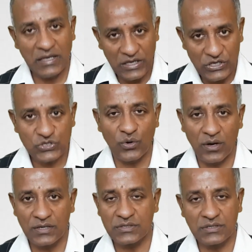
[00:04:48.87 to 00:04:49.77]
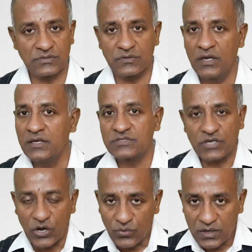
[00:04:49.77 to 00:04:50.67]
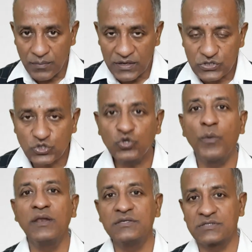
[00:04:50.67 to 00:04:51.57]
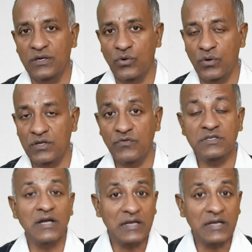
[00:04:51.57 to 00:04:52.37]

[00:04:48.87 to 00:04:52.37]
Each organization is surrounded by so many stakeholders which are